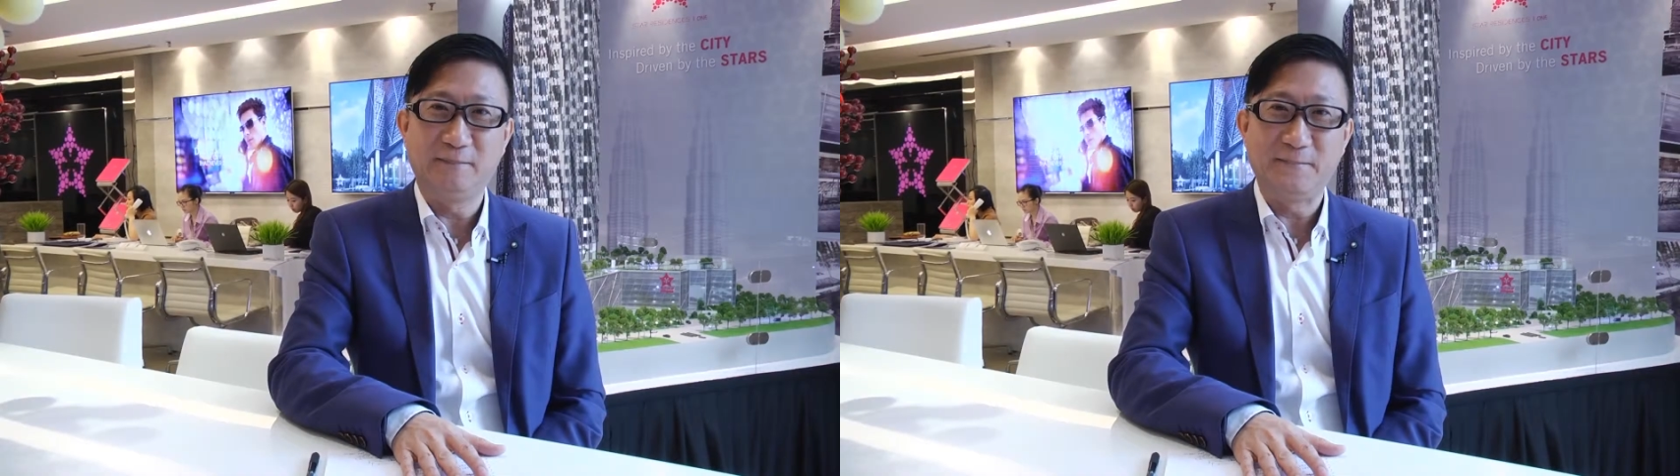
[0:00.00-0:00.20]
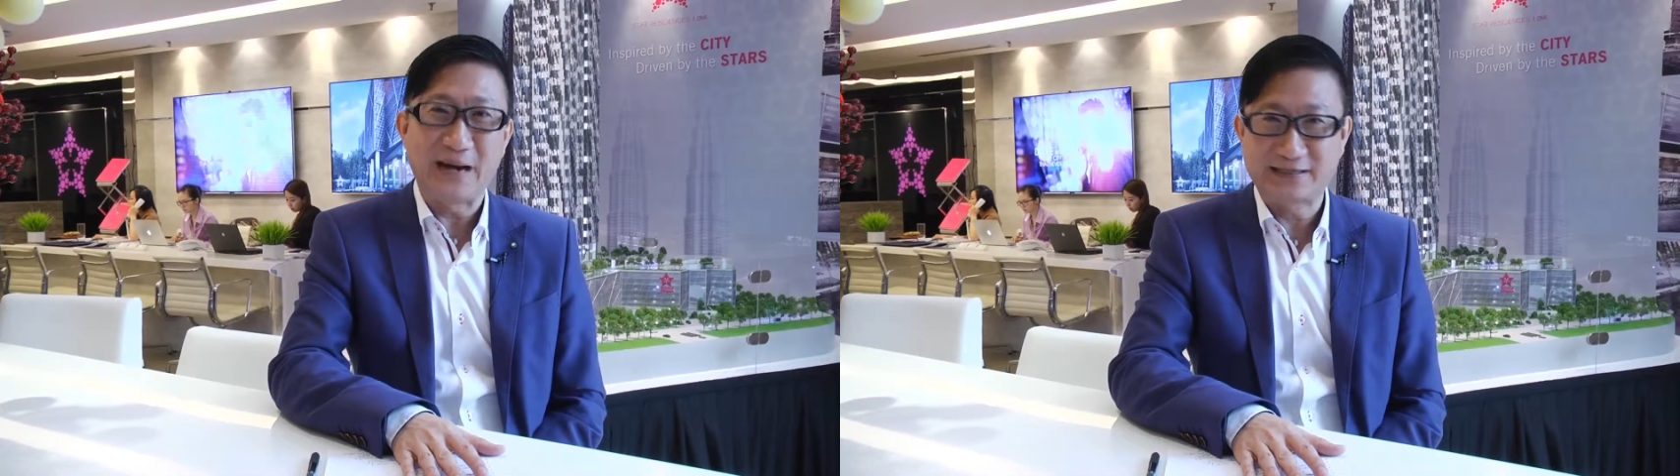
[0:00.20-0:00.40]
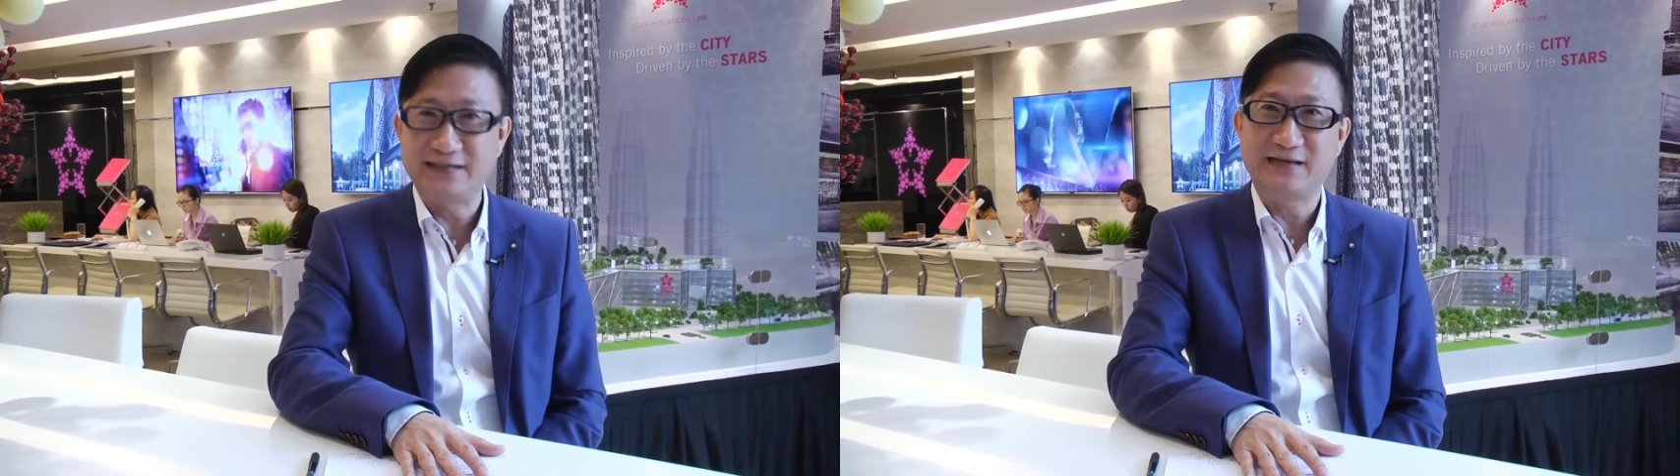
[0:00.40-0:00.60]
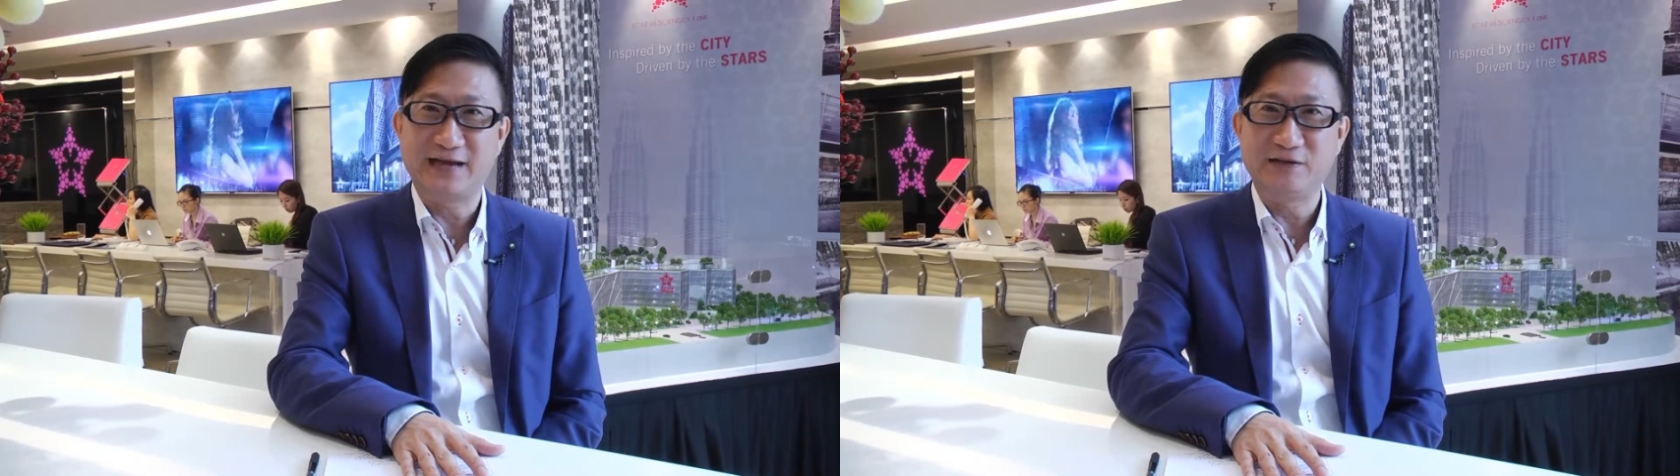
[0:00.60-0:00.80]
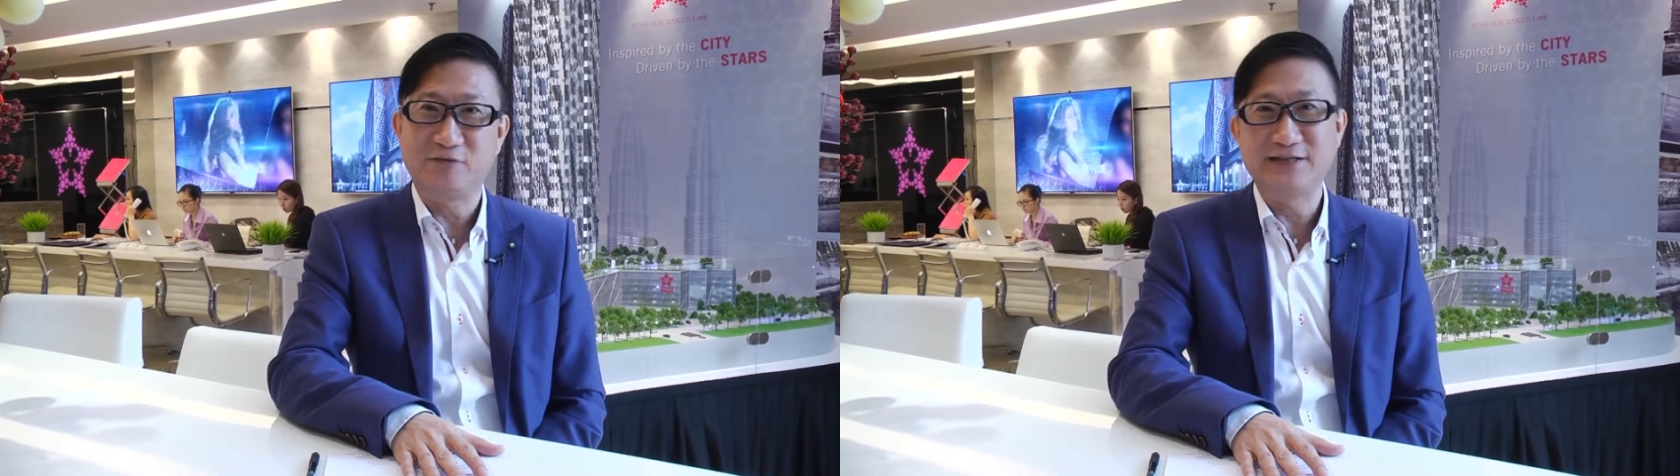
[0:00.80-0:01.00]
market
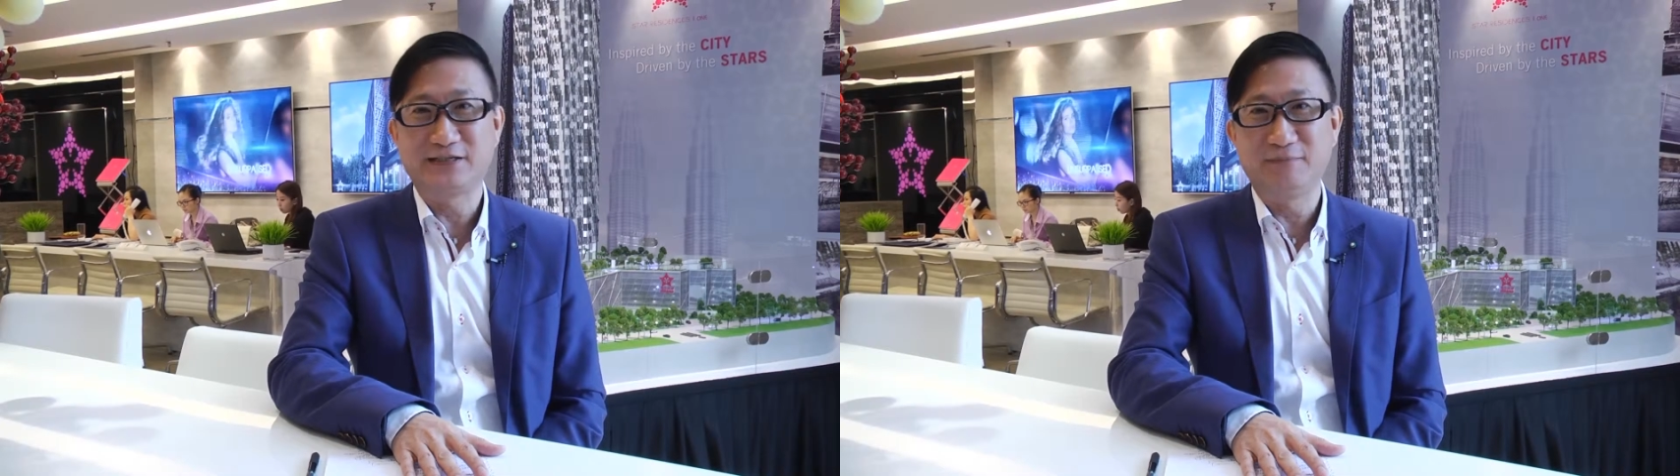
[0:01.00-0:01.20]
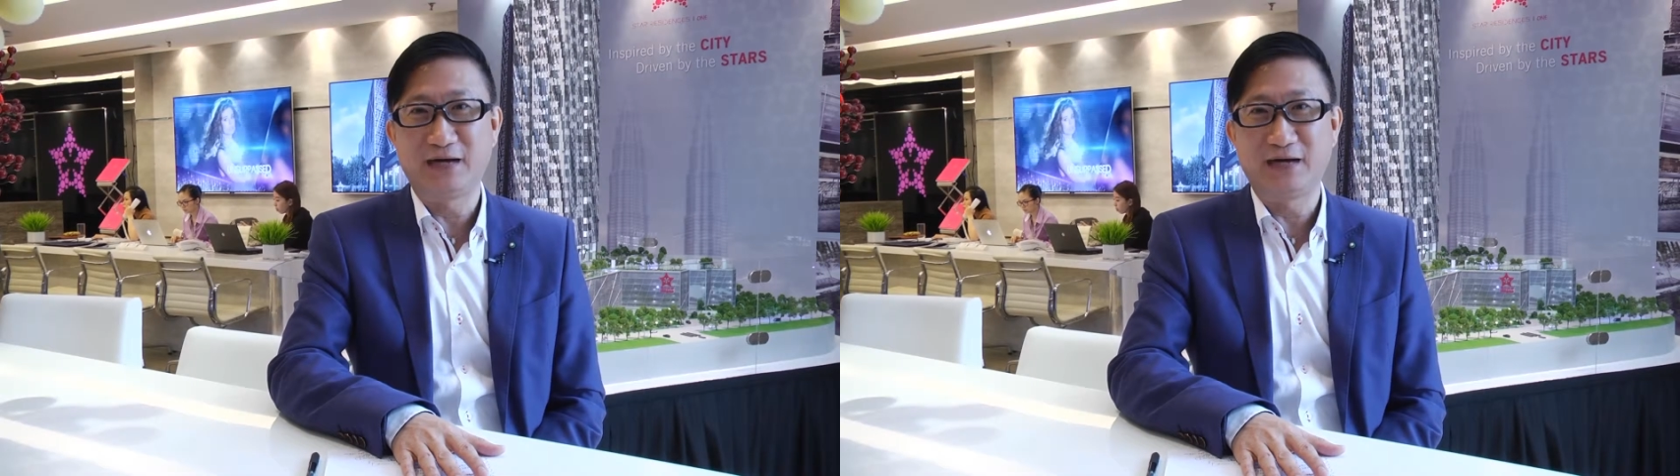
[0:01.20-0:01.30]
and the rental